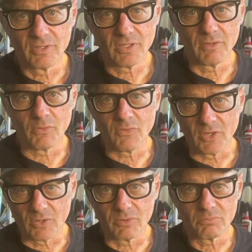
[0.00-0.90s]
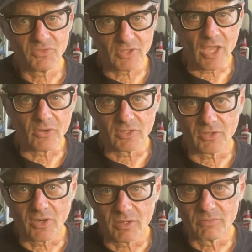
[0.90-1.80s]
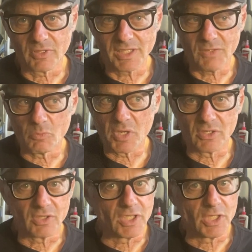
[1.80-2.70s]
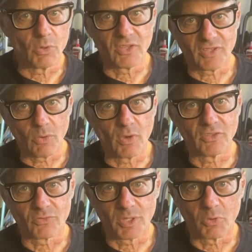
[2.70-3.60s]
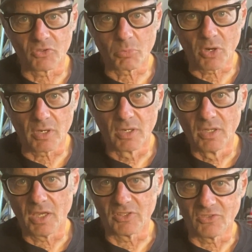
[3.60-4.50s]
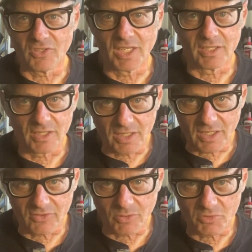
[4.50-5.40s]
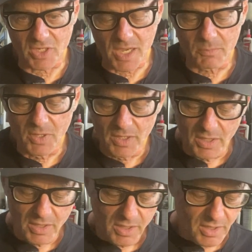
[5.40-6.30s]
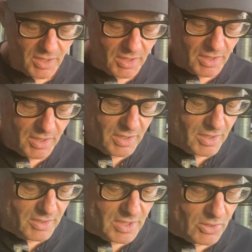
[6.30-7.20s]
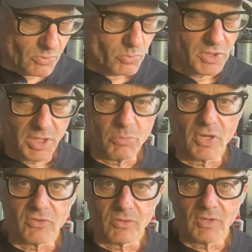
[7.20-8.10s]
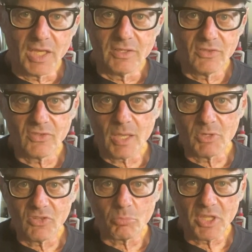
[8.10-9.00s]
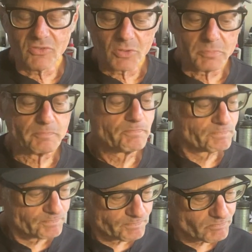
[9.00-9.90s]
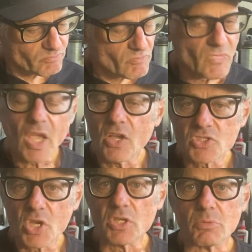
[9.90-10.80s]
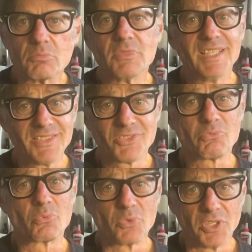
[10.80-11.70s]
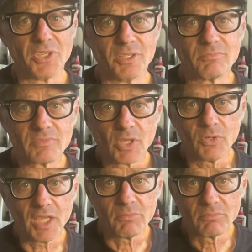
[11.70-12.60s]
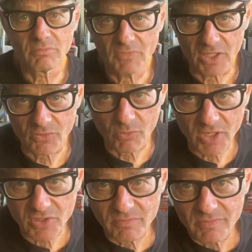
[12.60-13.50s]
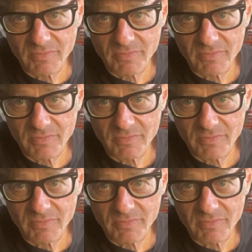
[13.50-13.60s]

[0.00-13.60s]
of a Fender style guitar, like even better than the USA ones for the most part, unless you get into the custom shop. They're really impressive. And this Ibanez Blazer, I'll show you. It's really good. Okay, thanks for watching.